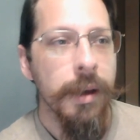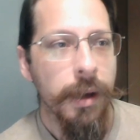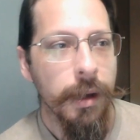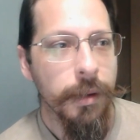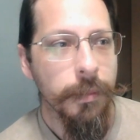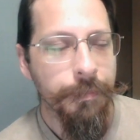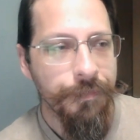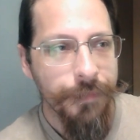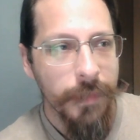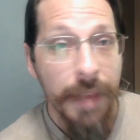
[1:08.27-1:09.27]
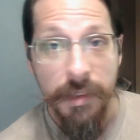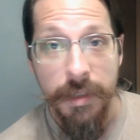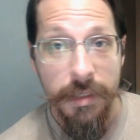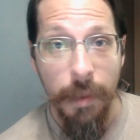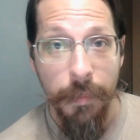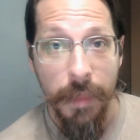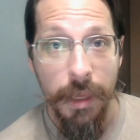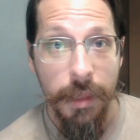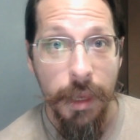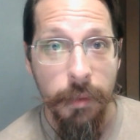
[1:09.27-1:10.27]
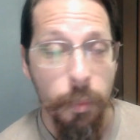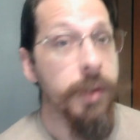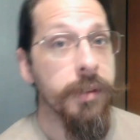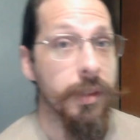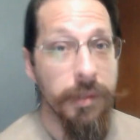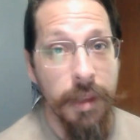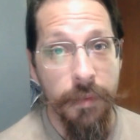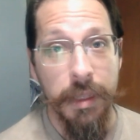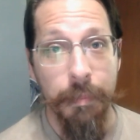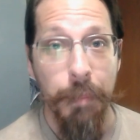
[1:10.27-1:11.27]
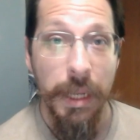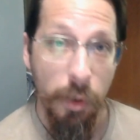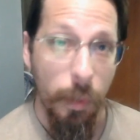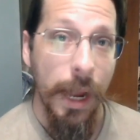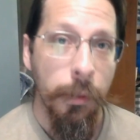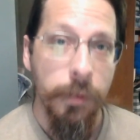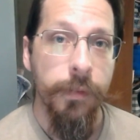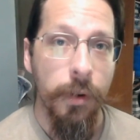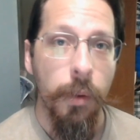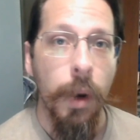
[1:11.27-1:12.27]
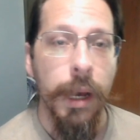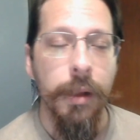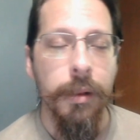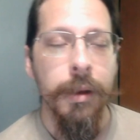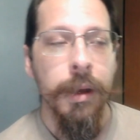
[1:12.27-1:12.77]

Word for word: Um, as it is something that, whilst it's definitely been around for a while,